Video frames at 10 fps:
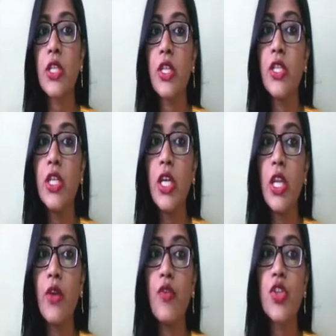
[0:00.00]
and the
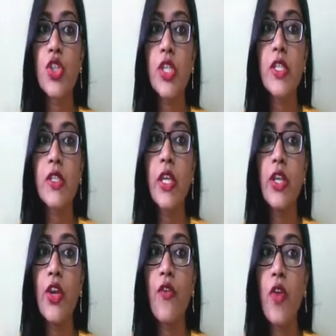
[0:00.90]
DNA which is
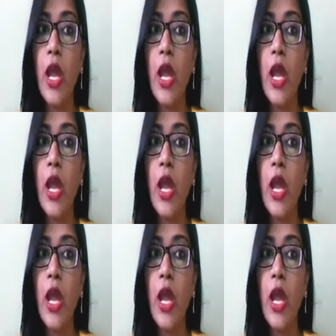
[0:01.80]
getting